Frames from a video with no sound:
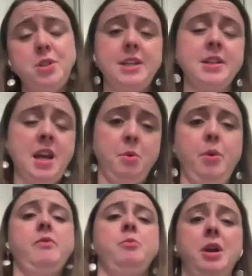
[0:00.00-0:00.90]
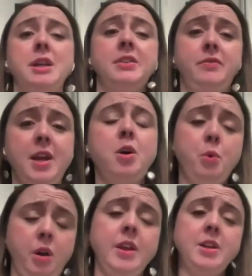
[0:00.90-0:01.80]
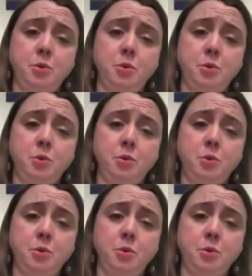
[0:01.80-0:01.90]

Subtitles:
to take time away from work because if they don't work,